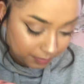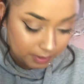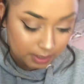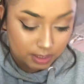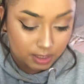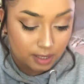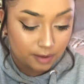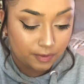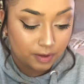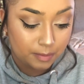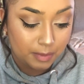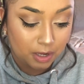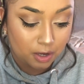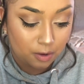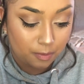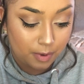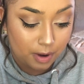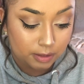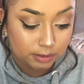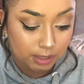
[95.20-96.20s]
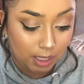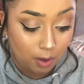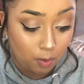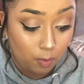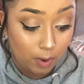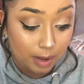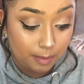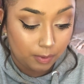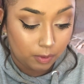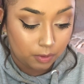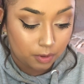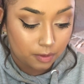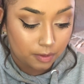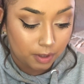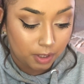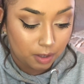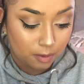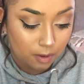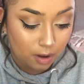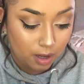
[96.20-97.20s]
This stuff can make your brows like way bolder
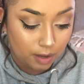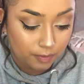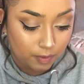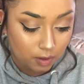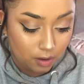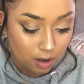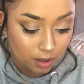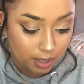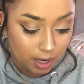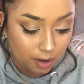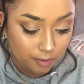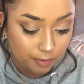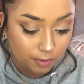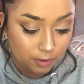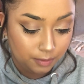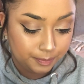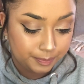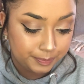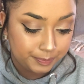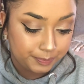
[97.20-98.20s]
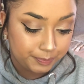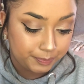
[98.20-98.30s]
than you want if you're not careful.